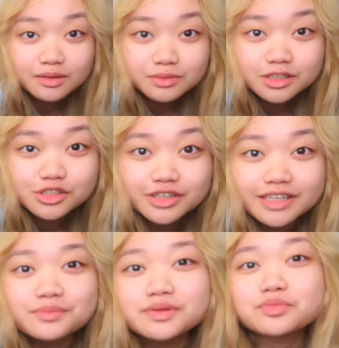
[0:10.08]
I'm gonna
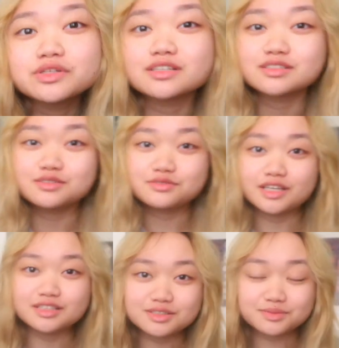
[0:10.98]
try to be productive
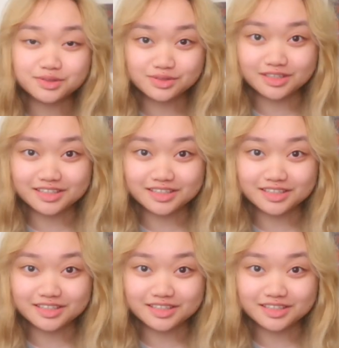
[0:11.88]
and do music